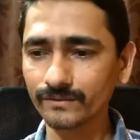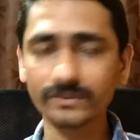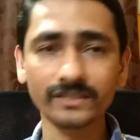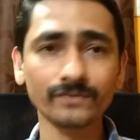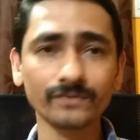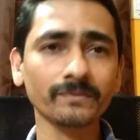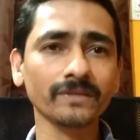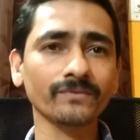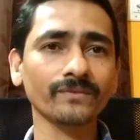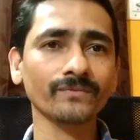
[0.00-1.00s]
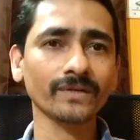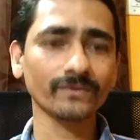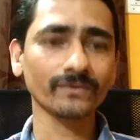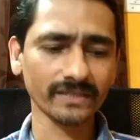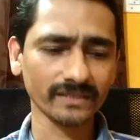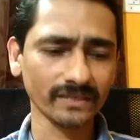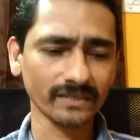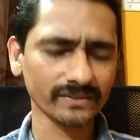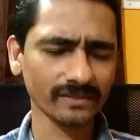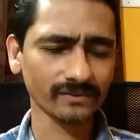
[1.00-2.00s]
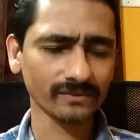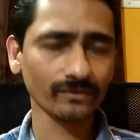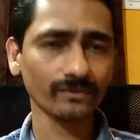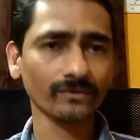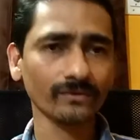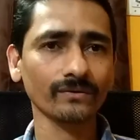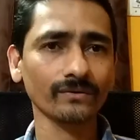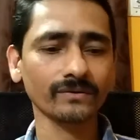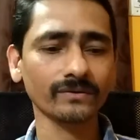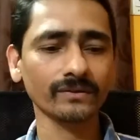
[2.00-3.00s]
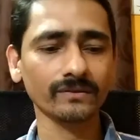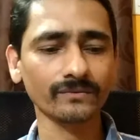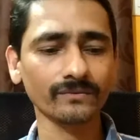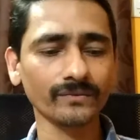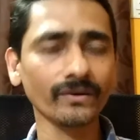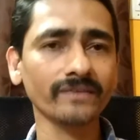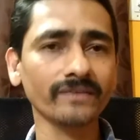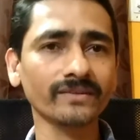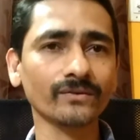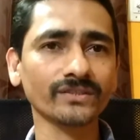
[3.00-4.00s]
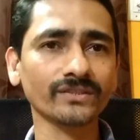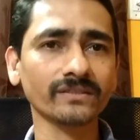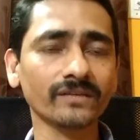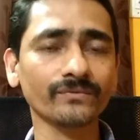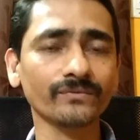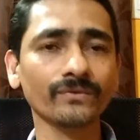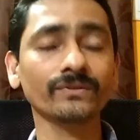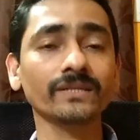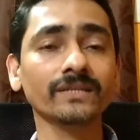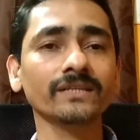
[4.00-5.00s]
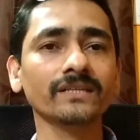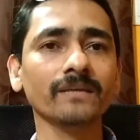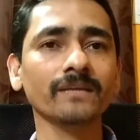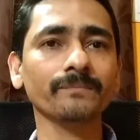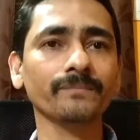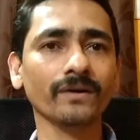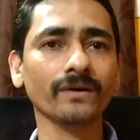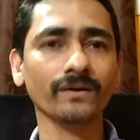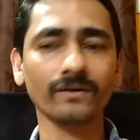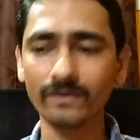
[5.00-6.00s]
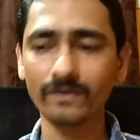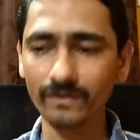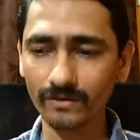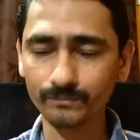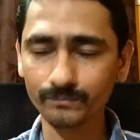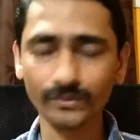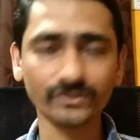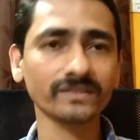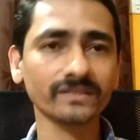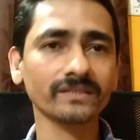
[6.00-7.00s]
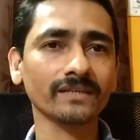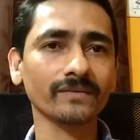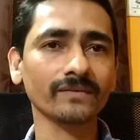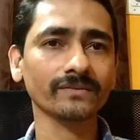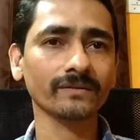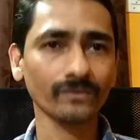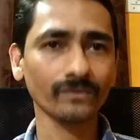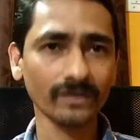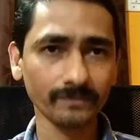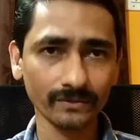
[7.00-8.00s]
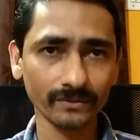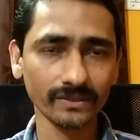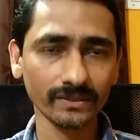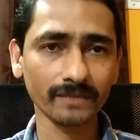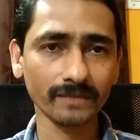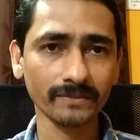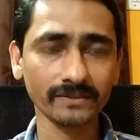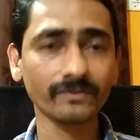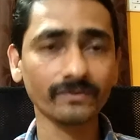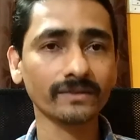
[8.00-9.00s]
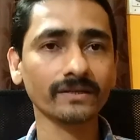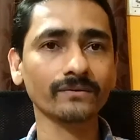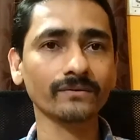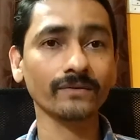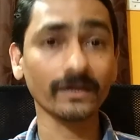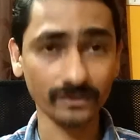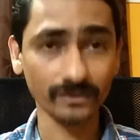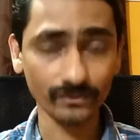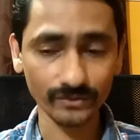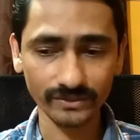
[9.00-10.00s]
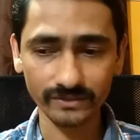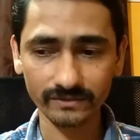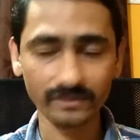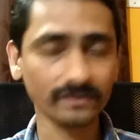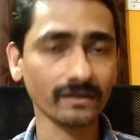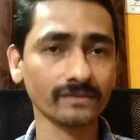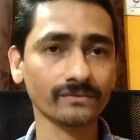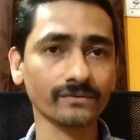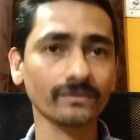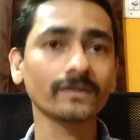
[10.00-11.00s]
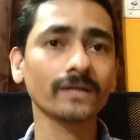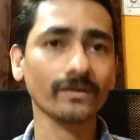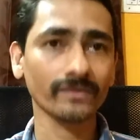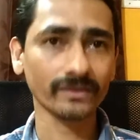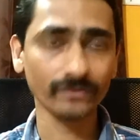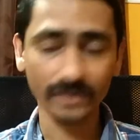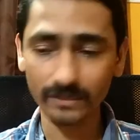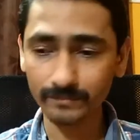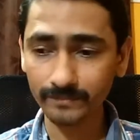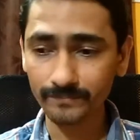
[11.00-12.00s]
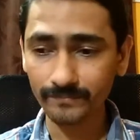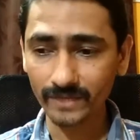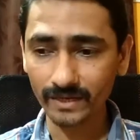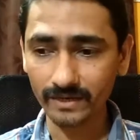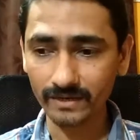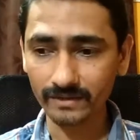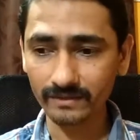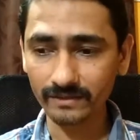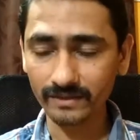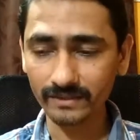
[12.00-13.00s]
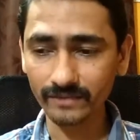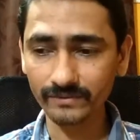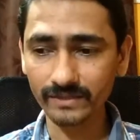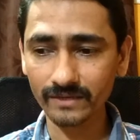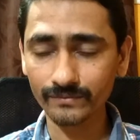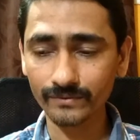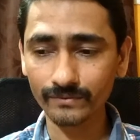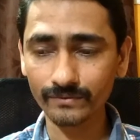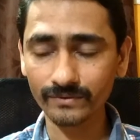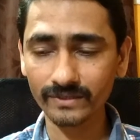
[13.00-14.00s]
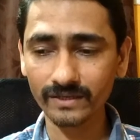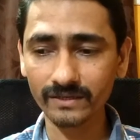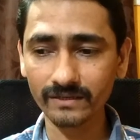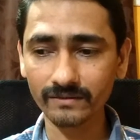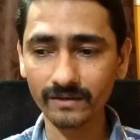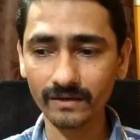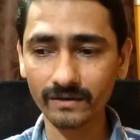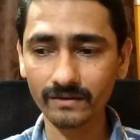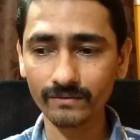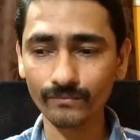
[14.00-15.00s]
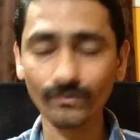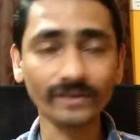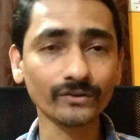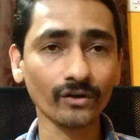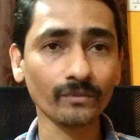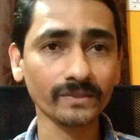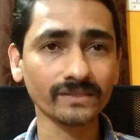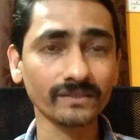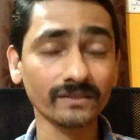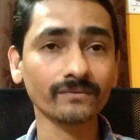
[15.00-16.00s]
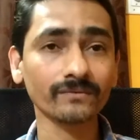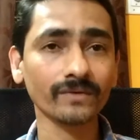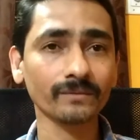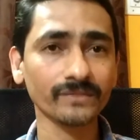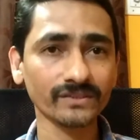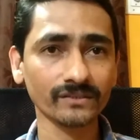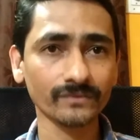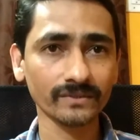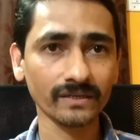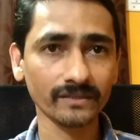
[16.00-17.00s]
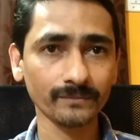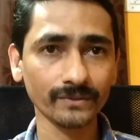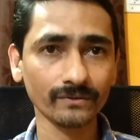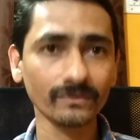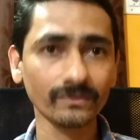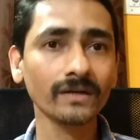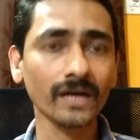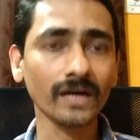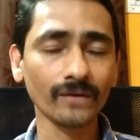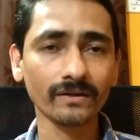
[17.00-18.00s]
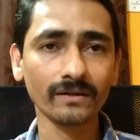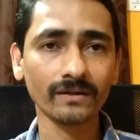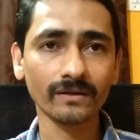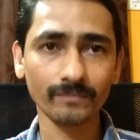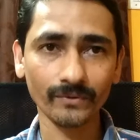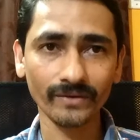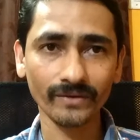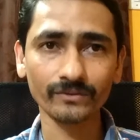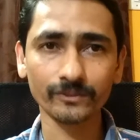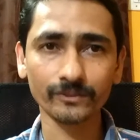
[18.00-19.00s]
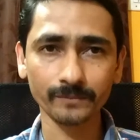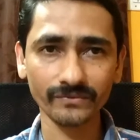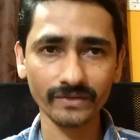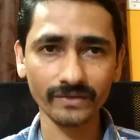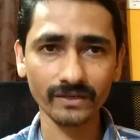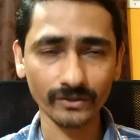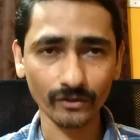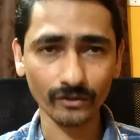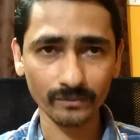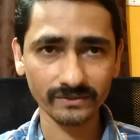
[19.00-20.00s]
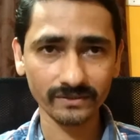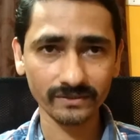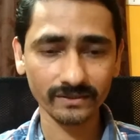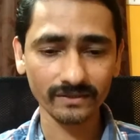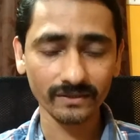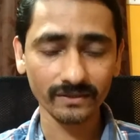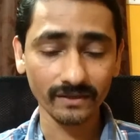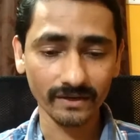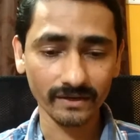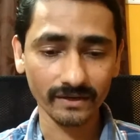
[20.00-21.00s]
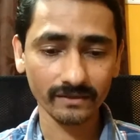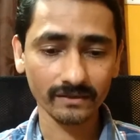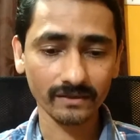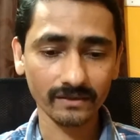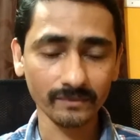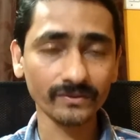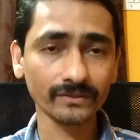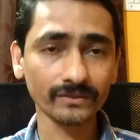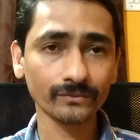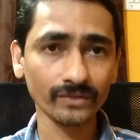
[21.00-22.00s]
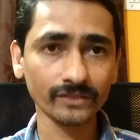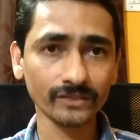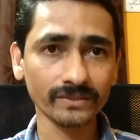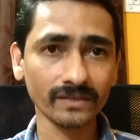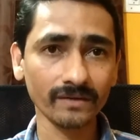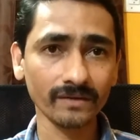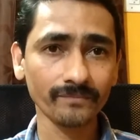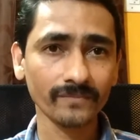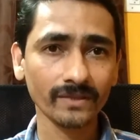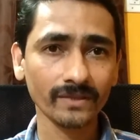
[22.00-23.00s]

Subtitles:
So this is what, my dear friend, for today, Canada visa. So if you have any questions or if you need any help on processing the Canada visa, do let me know in comments. I will try to answer your questions and also I will try to help. And Canada visa, if you really what documents needed for business visa, let me know. I will provide you specifically what documents needed. And coming for the tourist visa